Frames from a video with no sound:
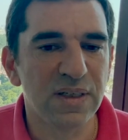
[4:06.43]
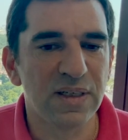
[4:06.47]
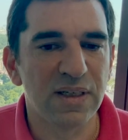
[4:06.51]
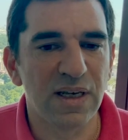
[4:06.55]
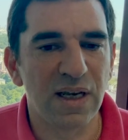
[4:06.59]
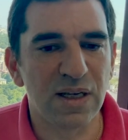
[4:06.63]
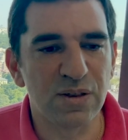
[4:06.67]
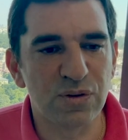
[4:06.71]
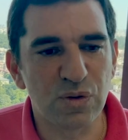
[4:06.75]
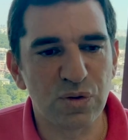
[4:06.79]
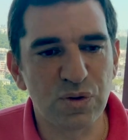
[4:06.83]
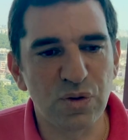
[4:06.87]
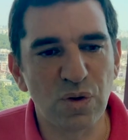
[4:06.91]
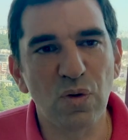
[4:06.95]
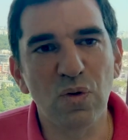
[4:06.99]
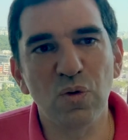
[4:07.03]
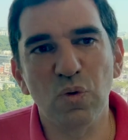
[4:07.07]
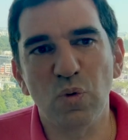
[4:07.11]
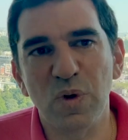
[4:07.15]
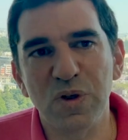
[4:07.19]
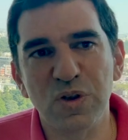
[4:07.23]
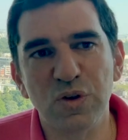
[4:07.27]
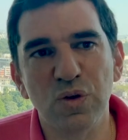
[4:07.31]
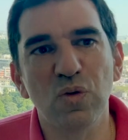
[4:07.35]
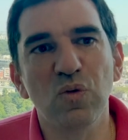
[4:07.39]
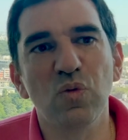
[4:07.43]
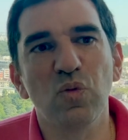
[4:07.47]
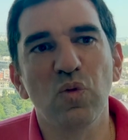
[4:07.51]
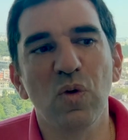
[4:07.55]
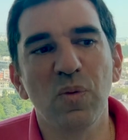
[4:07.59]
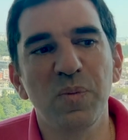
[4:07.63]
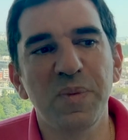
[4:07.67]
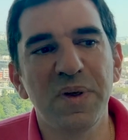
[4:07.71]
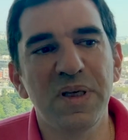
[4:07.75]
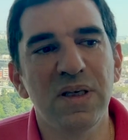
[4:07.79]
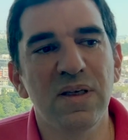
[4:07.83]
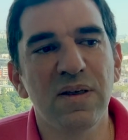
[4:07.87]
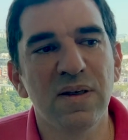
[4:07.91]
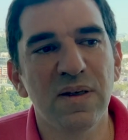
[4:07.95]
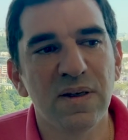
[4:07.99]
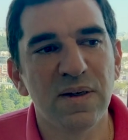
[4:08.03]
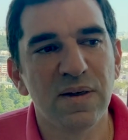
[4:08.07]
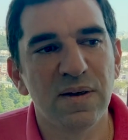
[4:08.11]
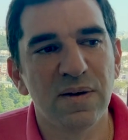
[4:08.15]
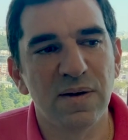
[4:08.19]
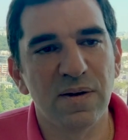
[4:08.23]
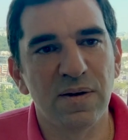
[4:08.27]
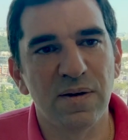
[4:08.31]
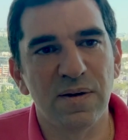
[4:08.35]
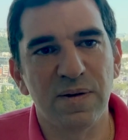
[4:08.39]
And the second question will be
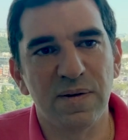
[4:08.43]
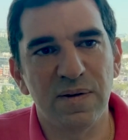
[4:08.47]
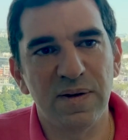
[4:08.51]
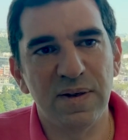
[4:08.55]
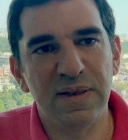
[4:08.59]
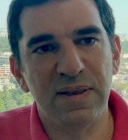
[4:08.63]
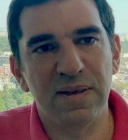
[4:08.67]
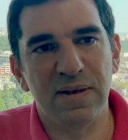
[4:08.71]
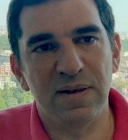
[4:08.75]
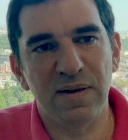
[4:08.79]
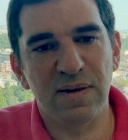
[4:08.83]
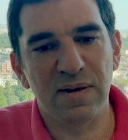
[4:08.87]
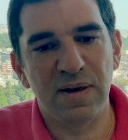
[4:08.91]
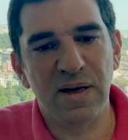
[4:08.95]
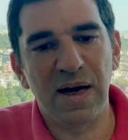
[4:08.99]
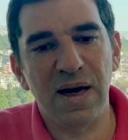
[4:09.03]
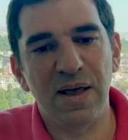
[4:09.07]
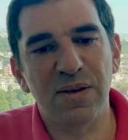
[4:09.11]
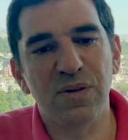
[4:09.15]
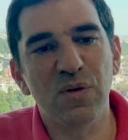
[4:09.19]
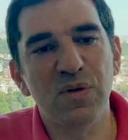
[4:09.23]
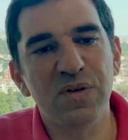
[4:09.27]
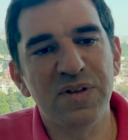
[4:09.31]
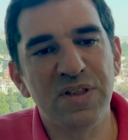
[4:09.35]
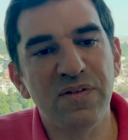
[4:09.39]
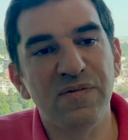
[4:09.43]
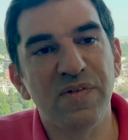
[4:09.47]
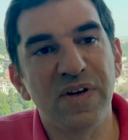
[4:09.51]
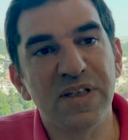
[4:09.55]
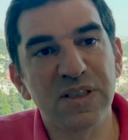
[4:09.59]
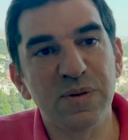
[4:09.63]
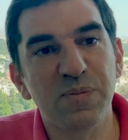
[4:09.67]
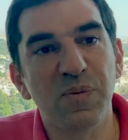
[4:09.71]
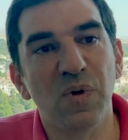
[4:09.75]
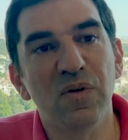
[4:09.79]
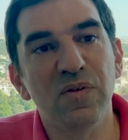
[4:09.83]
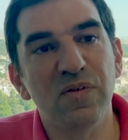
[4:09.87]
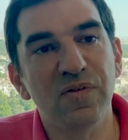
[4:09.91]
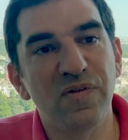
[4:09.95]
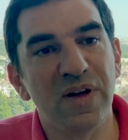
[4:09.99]
uh, are those investments